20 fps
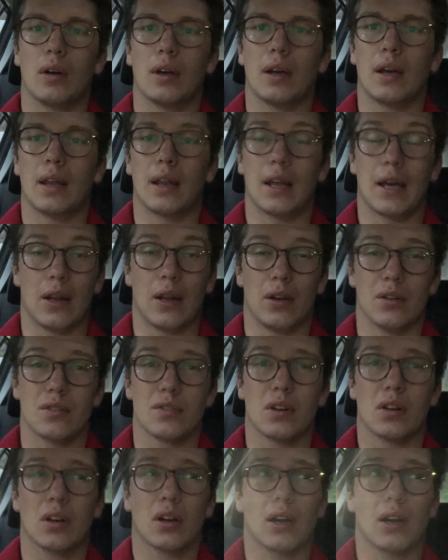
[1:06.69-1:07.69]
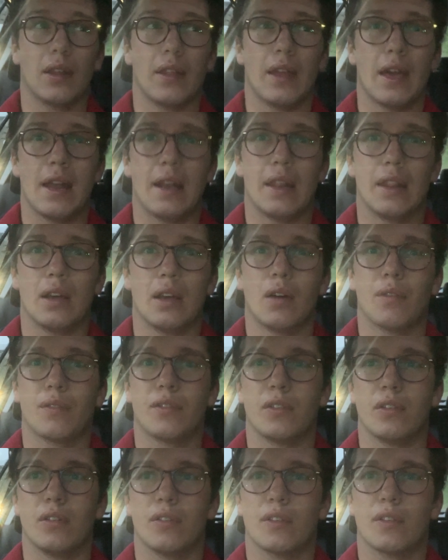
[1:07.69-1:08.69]
at Rock, and then in the
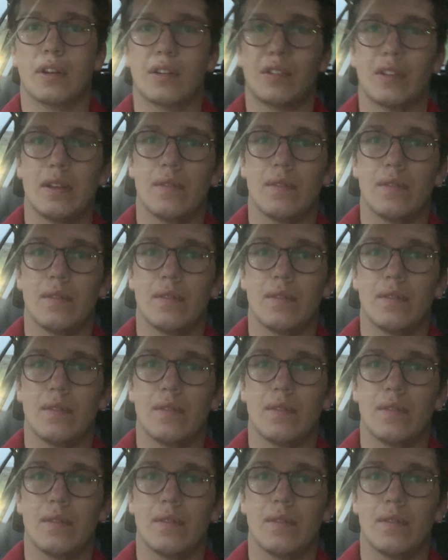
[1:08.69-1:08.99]
afternoon slash